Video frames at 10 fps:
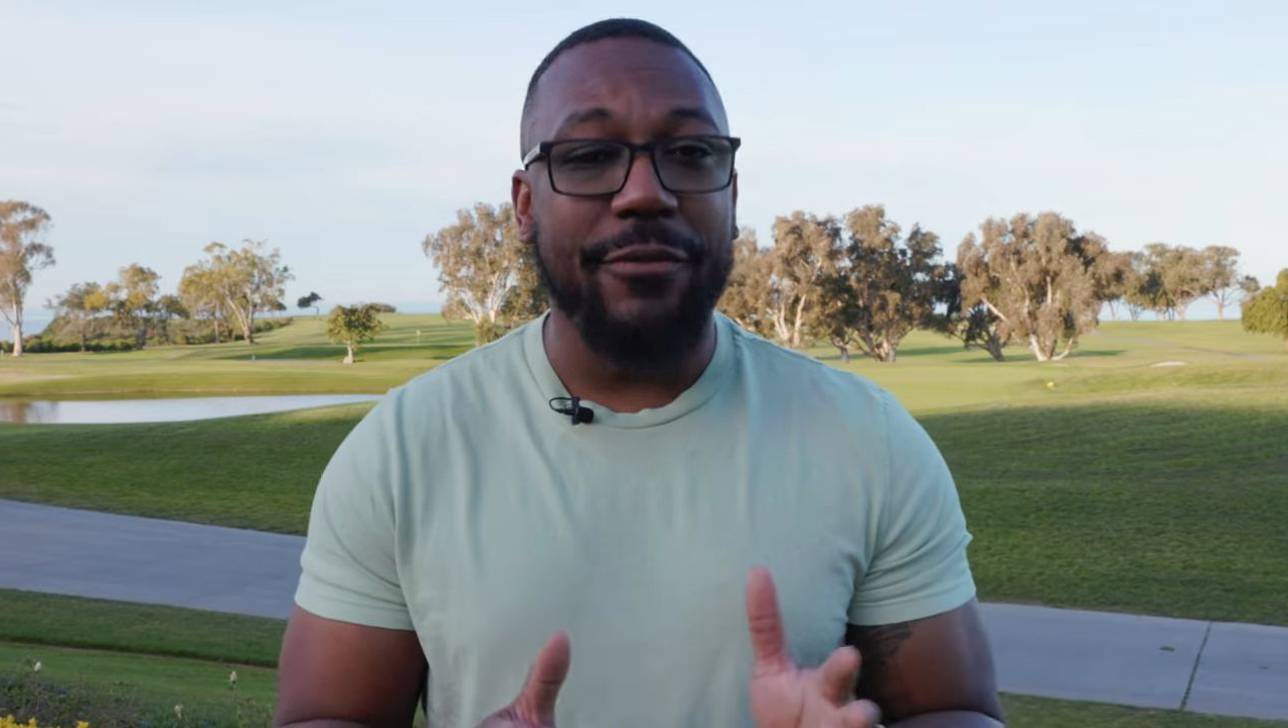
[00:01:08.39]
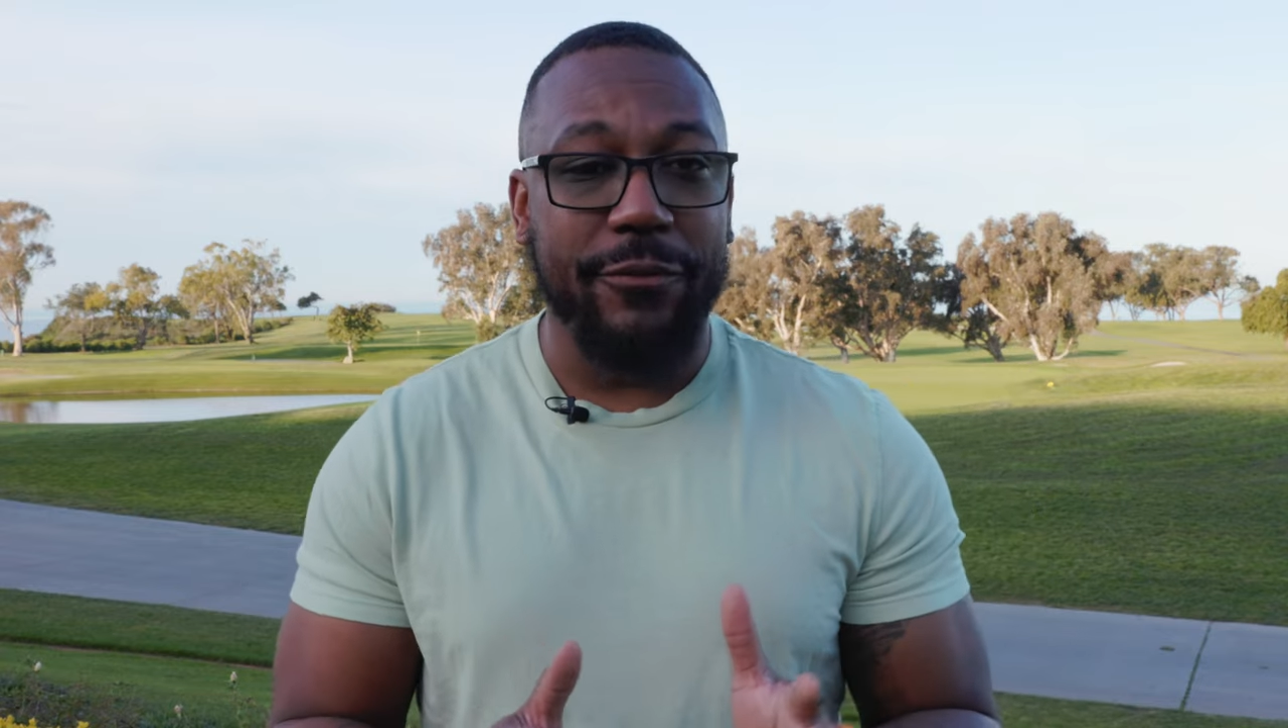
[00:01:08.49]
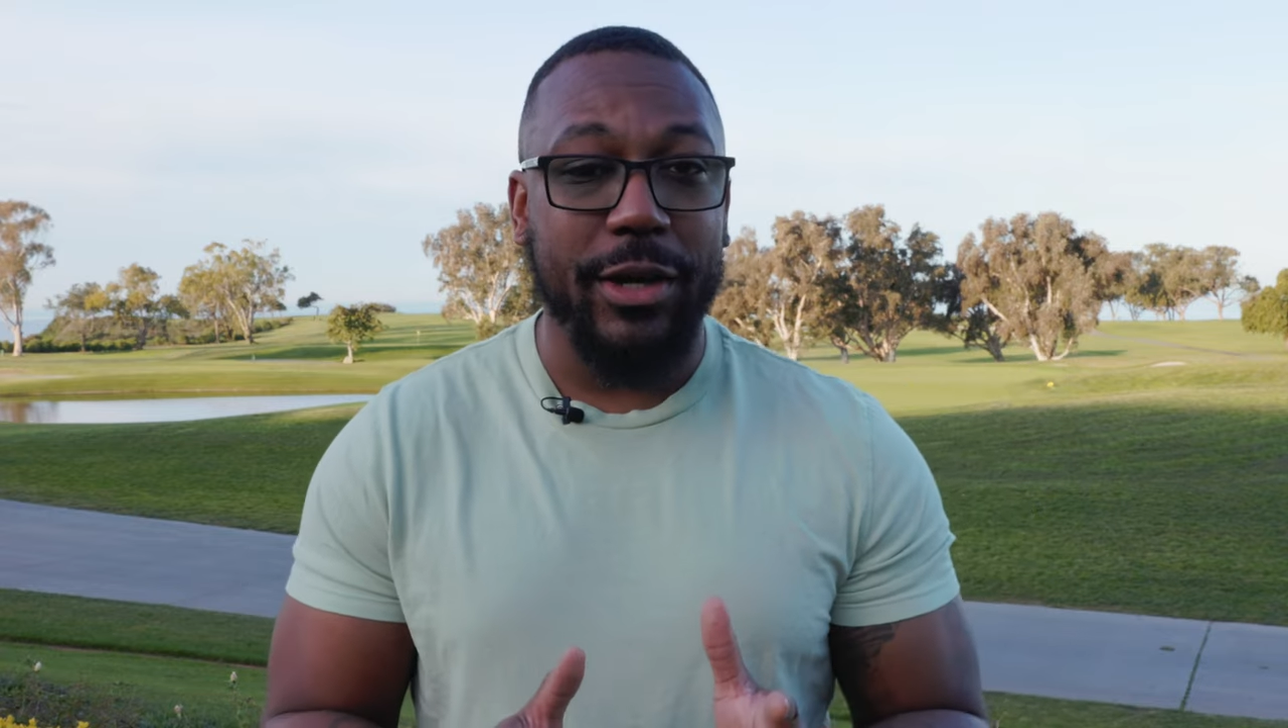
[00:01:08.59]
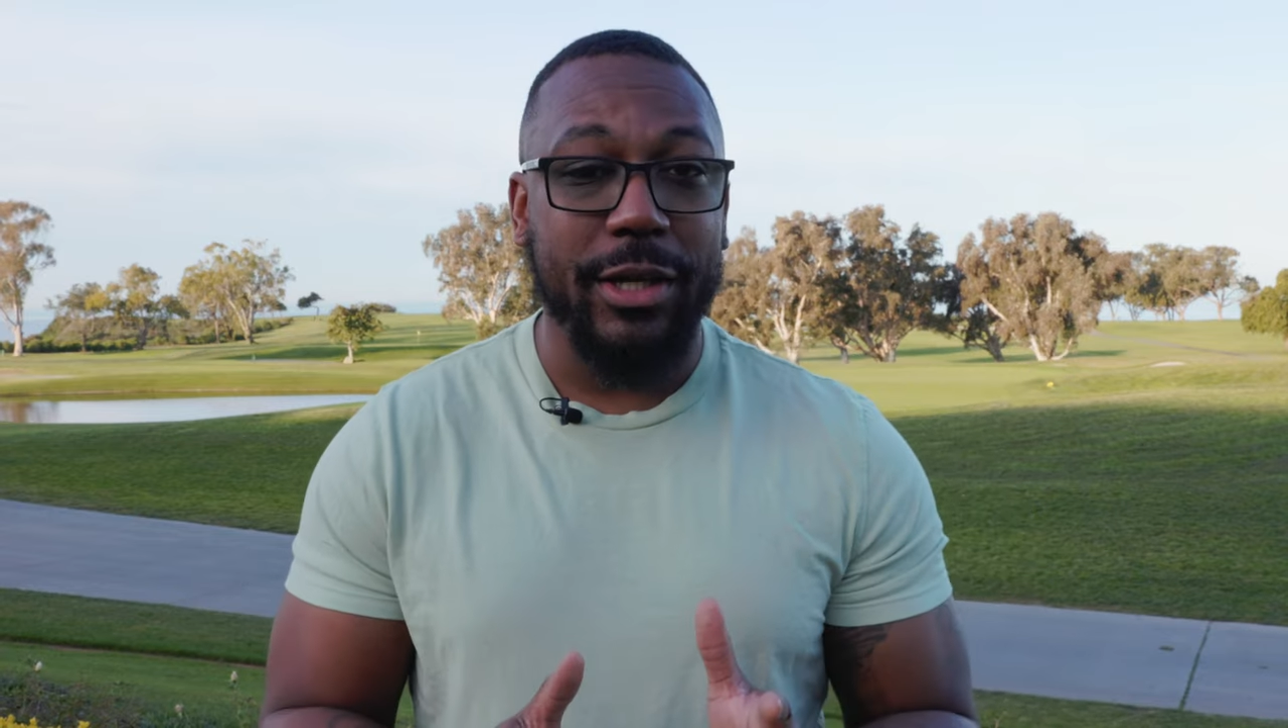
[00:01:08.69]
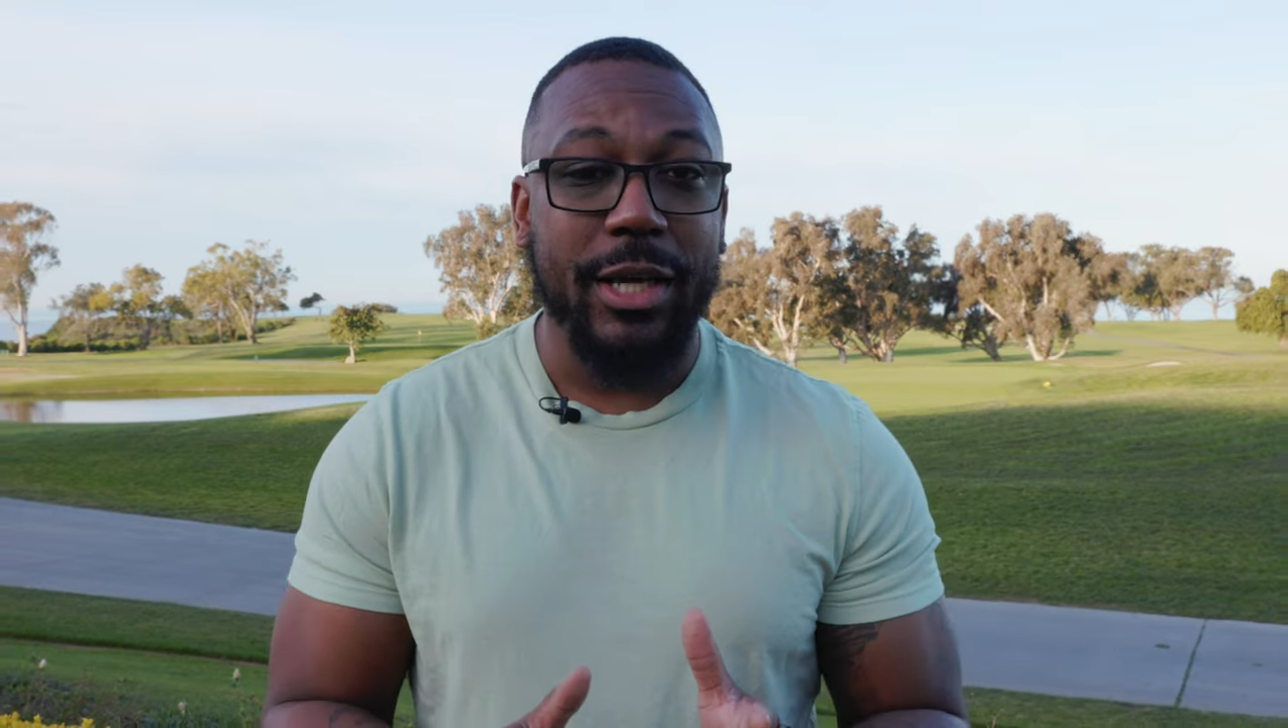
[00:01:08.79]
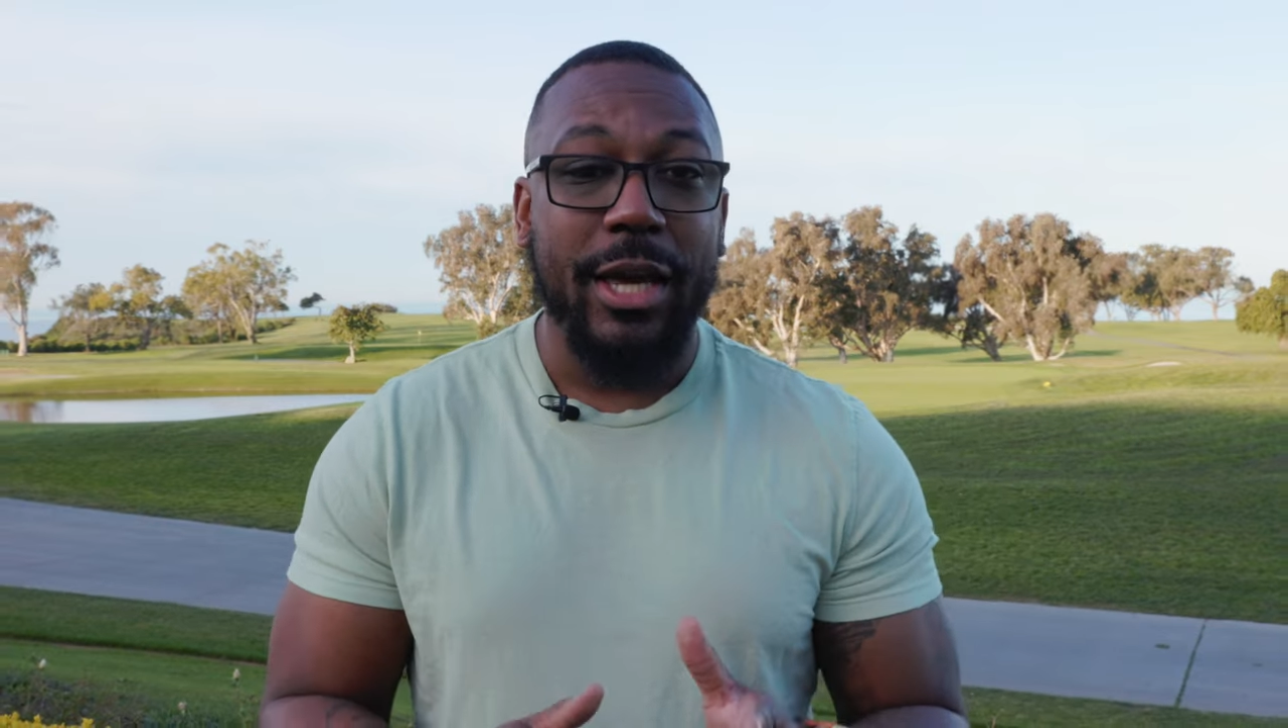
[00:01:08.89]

event